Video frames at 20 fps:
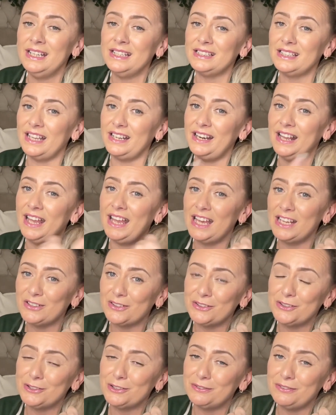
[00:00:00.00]
then head
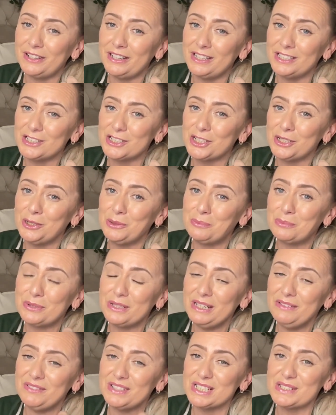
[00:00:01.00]
on over to
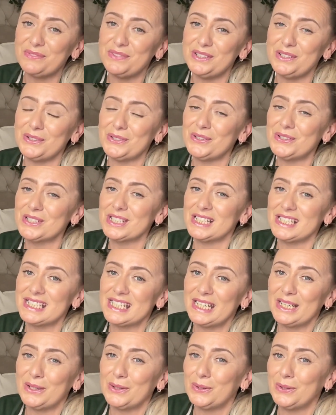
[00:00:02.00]
previous videos and
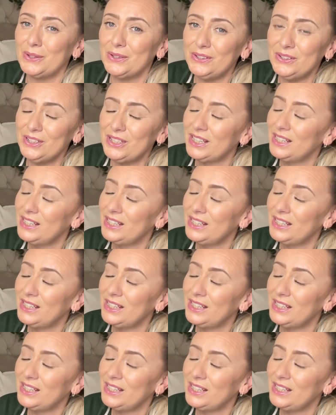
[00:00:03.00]
take a look.